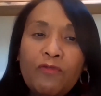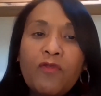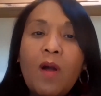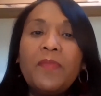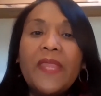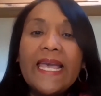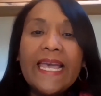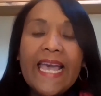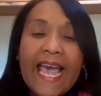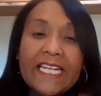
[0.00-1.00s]
from the
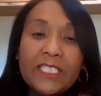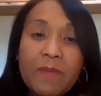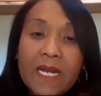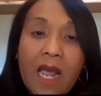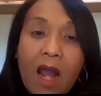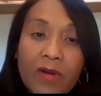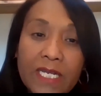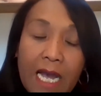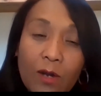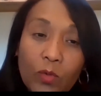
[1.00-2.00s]
engagement
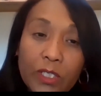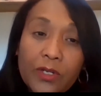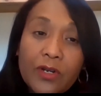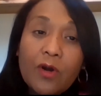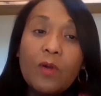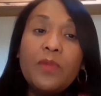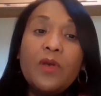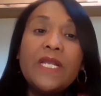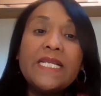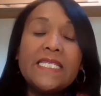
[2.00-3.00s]
carried out with our
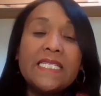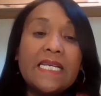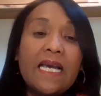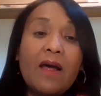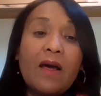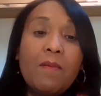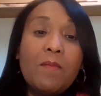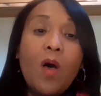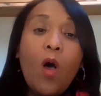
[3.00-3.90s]
community on